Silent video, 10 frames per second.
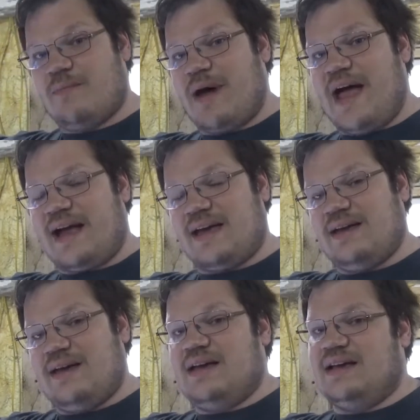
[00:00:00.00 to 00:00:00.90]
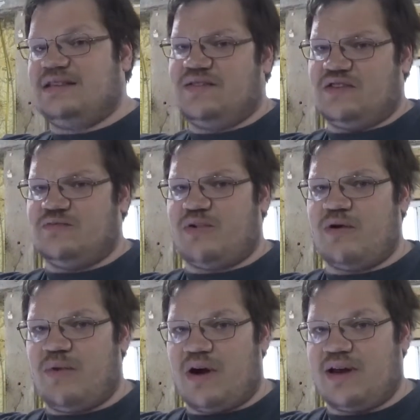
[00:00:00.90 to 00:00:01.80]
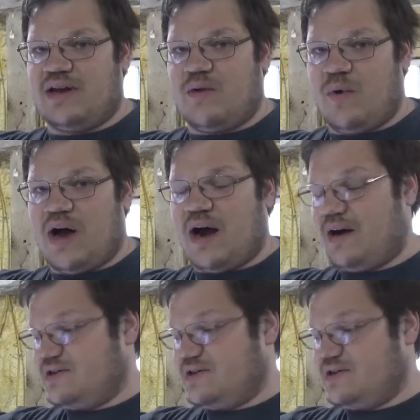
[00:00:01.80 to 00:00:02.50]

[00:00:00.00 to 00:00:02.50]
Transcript: back It sees there's a burn mark in your wire.